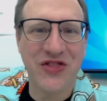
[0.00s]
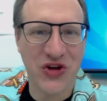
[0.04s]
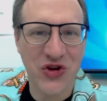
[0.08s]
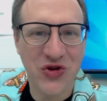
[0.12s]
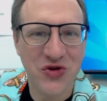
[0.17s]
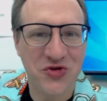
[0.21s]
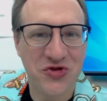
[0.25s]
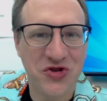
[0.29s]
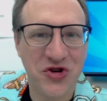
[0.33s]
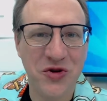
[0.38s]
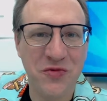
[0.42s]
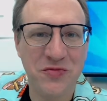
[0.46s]
the
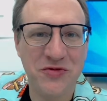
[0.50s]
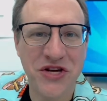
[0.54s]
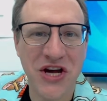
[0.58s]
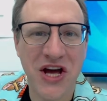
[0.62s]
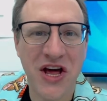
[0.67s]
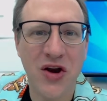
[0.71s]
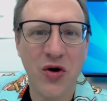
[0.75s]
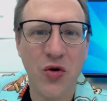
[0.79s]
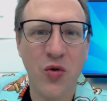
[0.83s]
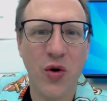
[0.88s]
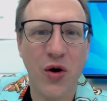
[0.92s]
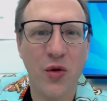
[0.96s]
YouTube
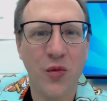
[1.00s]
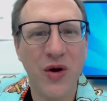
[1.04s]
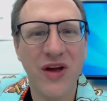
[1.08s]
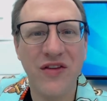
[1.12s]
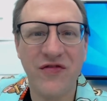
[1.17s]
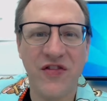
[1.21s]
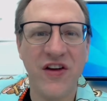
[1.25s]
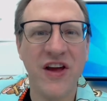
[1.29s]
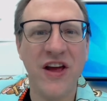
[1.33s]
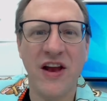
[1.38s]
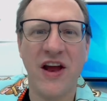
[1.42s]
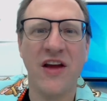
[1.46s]
channel where we
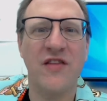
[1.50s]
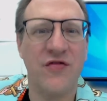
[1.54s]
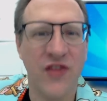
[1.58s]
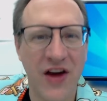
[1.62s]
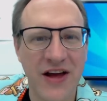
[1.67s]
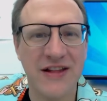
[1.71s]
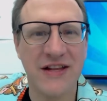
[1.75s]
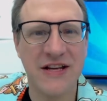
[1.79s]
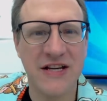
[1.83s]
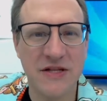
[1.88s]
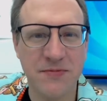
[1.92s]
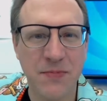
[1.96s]
feed a
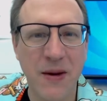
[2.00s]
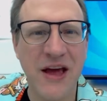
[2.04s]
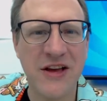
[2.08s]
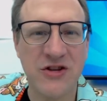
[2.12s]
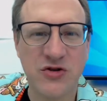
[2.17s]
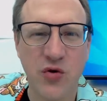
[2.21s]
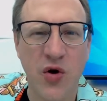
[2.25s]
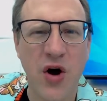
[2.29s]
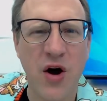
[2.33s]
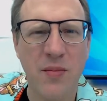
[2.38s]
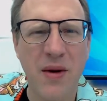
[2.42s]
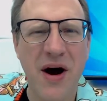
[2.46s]
friendly
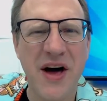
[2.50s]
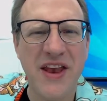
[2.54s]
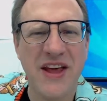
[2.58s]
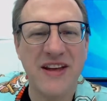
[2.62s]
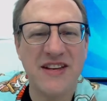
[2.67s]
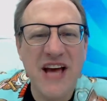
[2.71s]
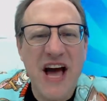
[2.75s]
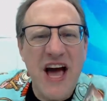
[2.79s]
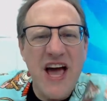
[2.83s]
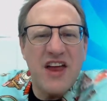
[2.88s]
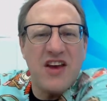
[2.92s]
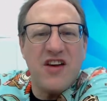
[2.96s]
space robot a
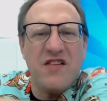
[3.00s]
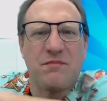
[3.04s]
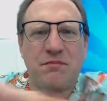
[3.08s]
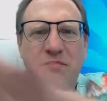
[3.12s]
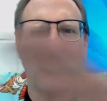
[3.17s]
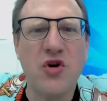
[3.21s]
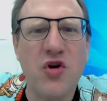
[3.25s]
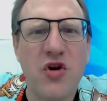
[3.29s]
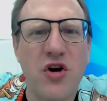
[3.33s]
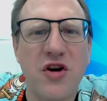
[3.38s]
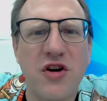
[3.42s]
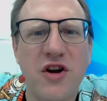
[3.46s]
diet of
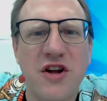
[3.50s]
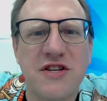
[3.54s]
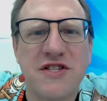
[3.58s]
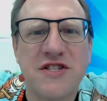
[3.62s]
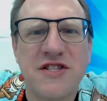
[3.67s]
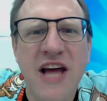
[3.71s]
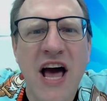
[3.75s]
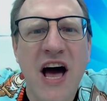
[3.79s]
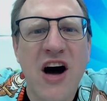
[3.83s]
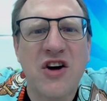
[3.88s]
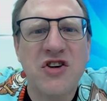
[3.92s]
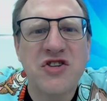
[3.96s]
pure
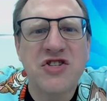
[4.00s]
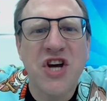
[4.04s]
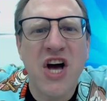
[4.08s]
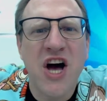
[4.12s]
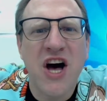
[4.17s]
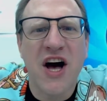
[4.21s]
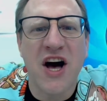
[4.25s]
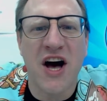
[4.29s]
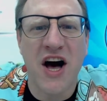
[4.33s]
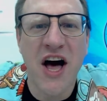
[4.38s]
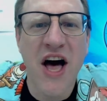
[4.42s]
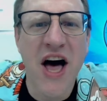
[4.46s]

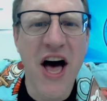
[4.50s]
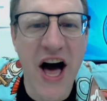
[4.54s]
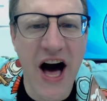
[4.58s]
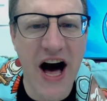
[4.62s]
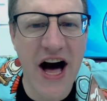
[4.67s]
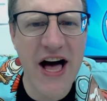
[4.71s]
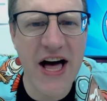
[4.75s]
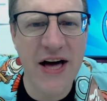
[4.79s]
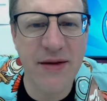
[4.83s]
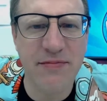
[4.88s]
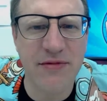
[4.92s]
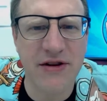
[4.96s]
nostalgia.
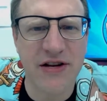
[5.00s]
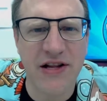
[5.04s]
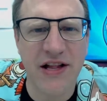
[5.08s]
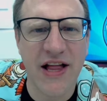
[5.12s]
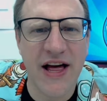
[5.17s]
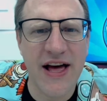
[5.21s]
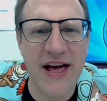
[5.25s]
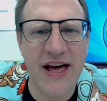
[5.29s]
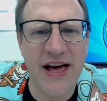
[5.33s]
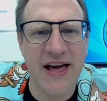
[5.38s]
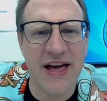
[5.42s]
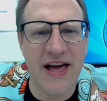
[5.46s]
I'm
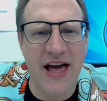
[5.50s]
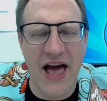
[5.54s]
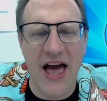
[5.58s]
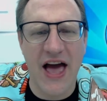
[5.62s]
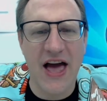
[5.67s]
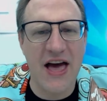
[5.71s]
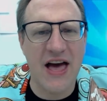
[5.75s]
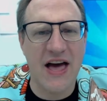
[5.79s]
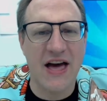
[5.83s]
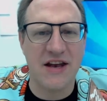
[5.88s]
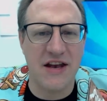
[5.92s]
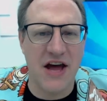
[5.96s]
Clay,
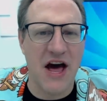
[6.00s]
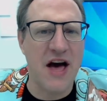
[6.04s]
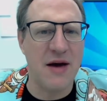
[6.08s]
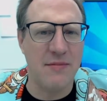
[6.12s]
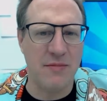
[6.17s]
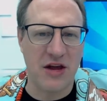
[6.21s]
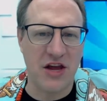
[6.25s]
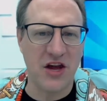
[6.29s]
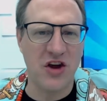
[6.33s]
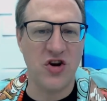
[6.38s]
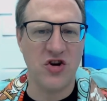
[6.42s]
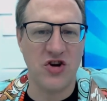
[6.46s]
and I'm
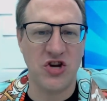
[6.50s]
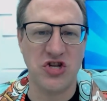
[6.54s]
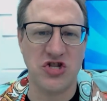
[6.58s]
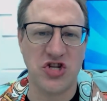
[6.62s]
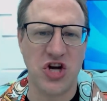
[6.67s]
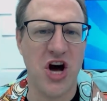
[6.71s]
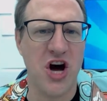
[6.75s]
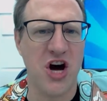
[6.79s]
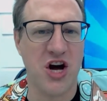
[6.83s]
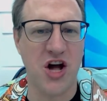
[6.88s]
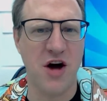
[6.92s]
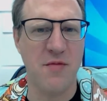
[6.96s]
here to
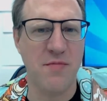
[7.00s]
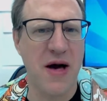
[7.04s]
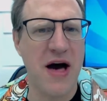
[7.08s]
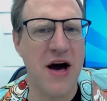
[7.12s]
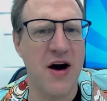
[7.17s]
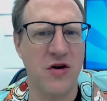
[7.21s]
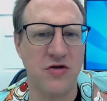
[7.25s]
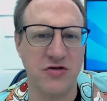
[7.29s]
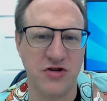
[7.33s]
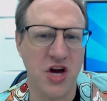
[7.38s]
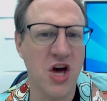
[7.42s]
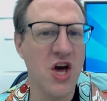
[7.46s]
talk
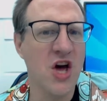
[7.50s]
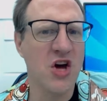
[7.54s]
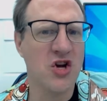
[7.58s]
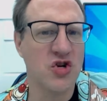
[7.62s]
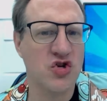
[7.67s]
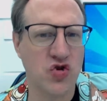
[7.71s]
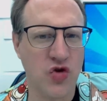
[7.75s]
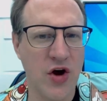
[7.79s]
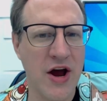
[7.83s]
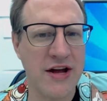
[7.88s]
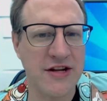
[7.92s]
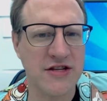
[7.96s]
about
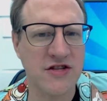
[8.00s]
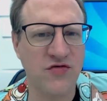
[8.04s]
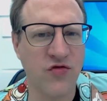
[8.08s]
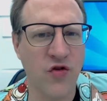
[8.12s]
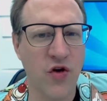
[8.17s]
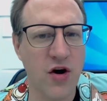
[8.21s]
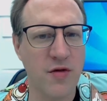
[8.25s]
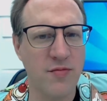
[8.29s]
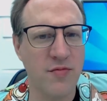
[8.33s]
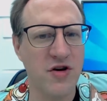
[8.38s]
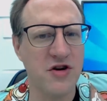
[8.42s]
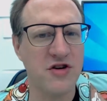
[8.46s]

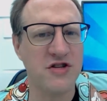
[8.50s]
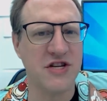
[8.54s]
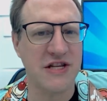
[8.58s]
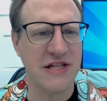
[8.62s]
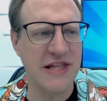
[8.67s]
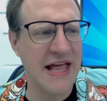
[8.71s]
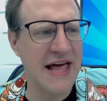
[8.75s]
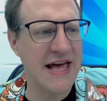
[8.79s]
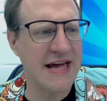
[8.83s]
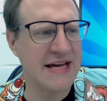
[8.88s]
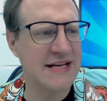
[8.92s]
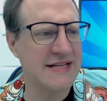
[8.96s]
Transformers
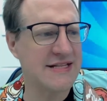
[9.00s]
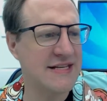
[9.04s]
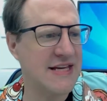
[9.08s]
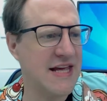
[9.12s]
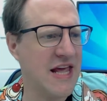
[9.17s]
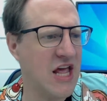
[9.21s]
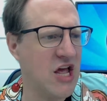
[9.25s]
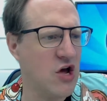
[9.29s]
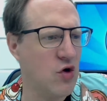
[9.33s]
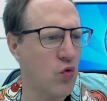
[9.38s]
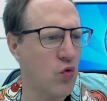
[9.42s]
Legacy